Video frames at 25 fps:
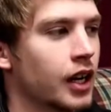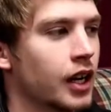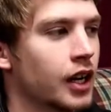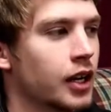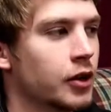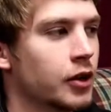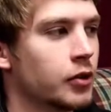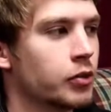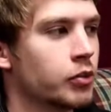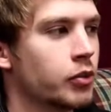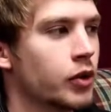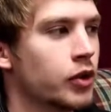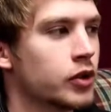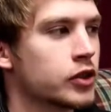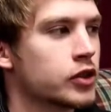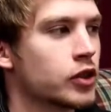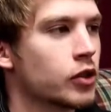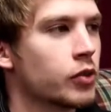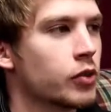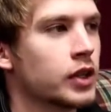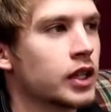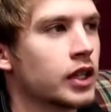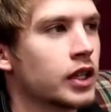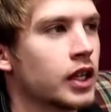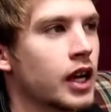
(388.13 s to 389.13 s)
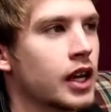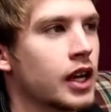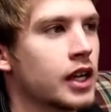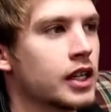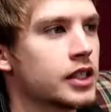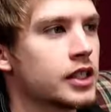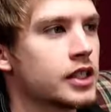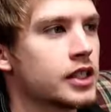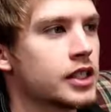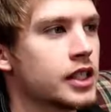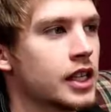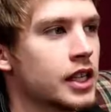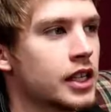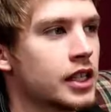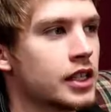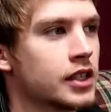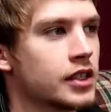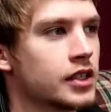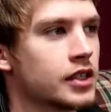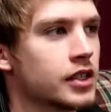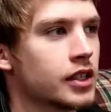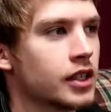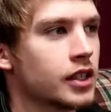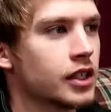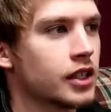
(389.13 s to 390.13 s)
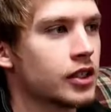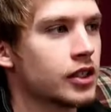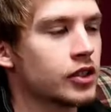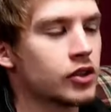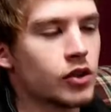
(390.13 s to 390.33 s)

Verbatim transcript: Uh, but, so when God says,